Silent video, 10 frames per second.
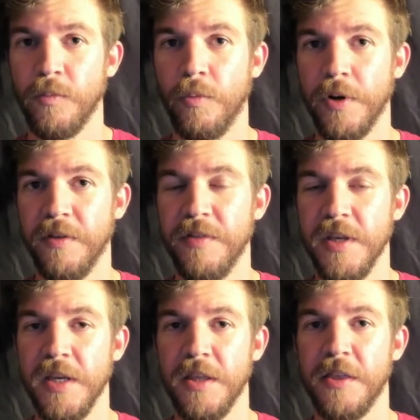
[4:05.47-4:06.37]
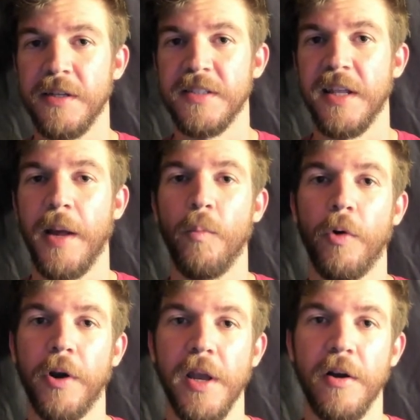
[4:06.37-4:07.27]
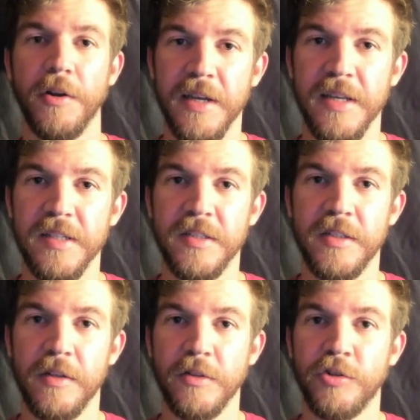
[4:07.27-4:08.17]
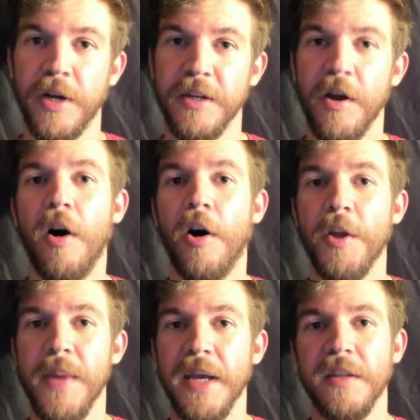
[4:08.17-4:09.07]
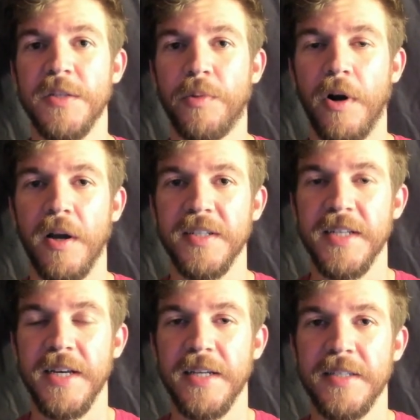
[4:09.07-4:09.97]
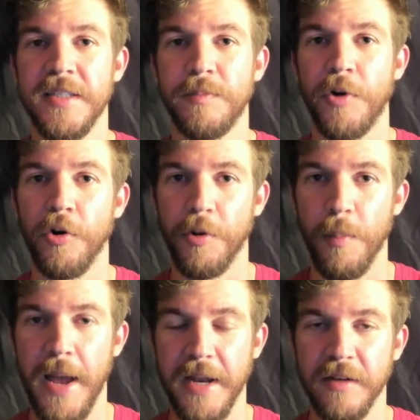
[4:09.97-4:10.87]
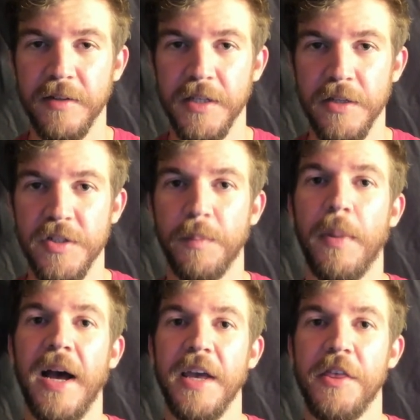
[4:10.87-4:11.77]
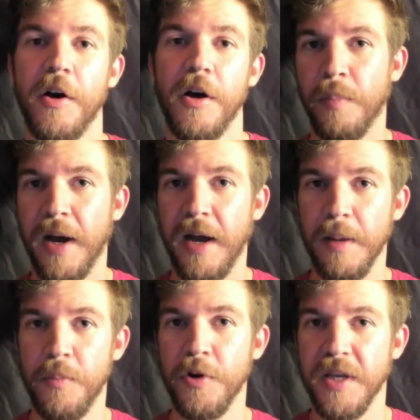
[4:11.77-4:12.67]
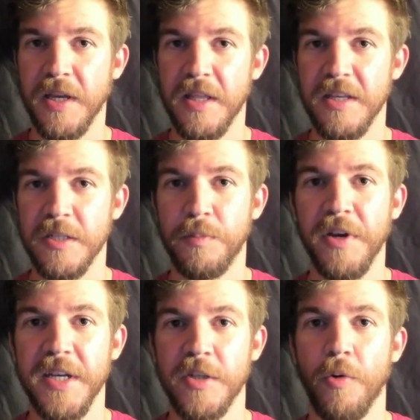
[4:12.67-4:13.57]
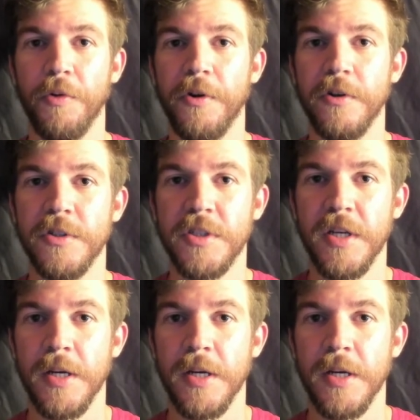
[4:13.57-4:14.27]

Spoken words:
One of the things that I'm working on is trying to automate this process programmatically using Python by putting in these placeholders.